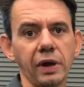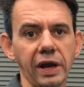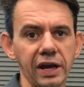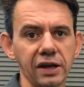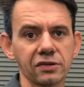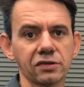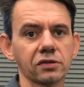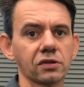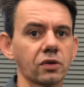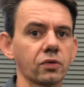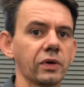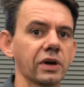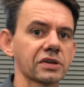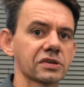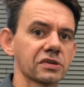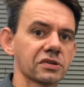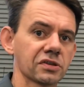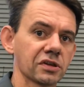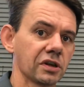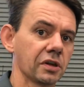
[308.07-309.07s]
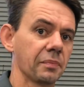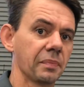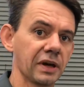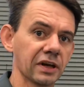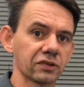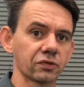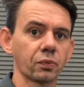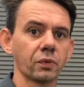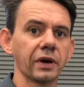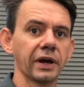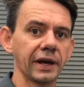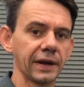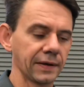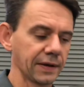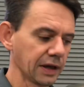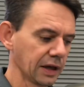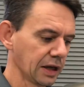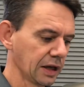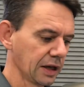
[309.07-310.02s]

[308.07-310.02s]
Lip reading: answer the questions in the best way.